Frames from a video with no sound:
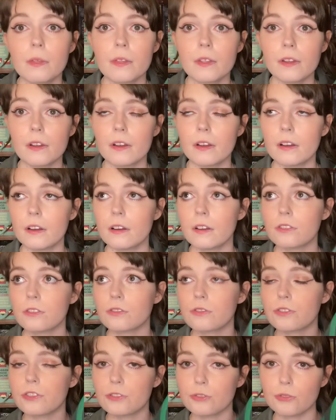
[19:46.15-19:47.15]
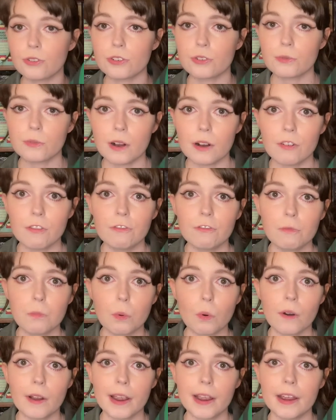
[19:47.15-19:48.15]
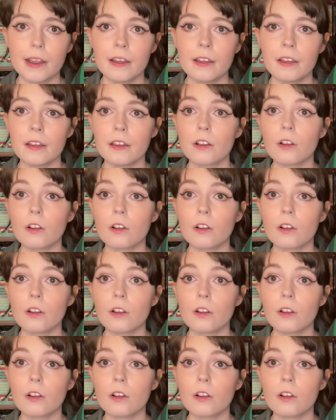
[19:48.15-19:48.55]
the District 12 boy,